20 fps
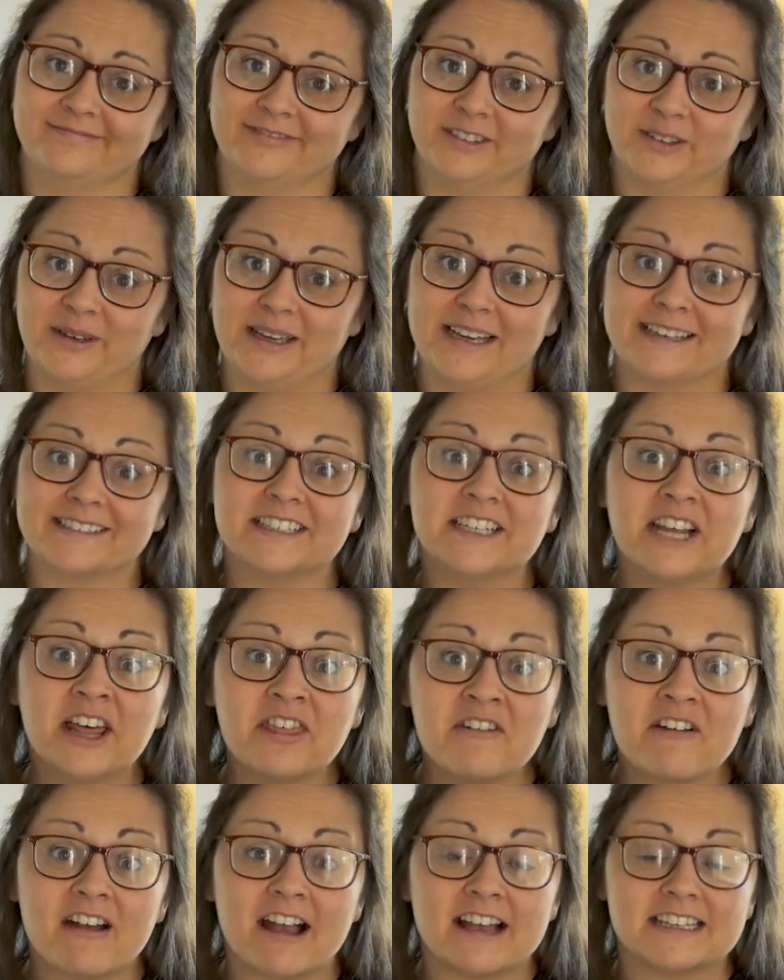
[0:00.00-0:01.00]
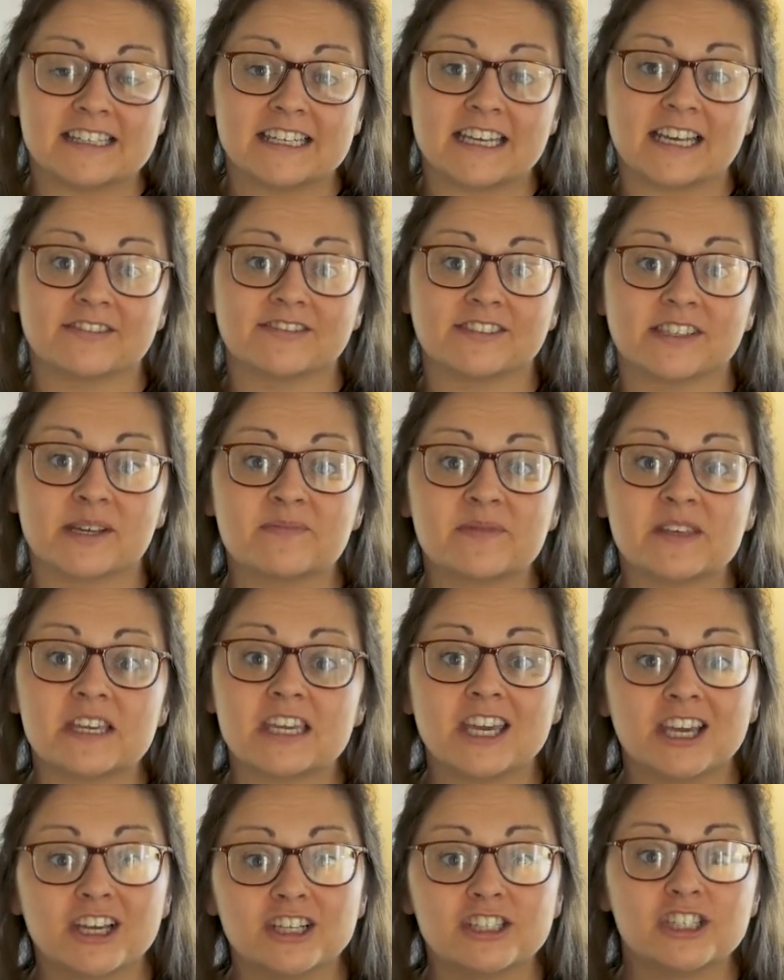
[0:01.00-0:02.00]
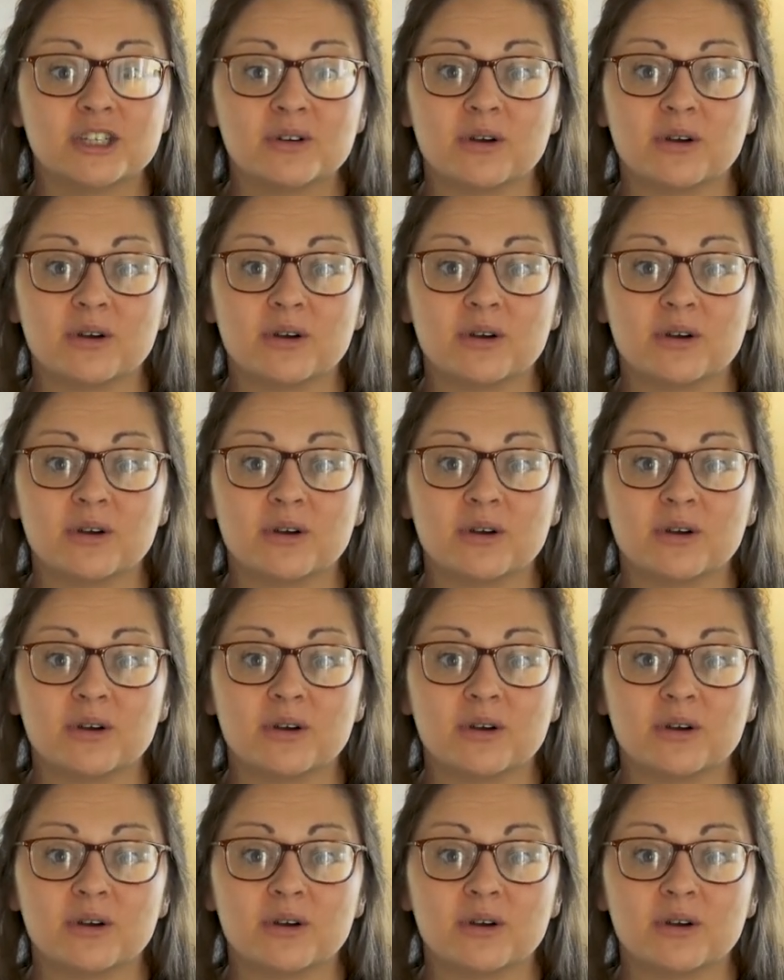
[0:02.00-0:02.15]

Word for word: So he has another idea of something he could do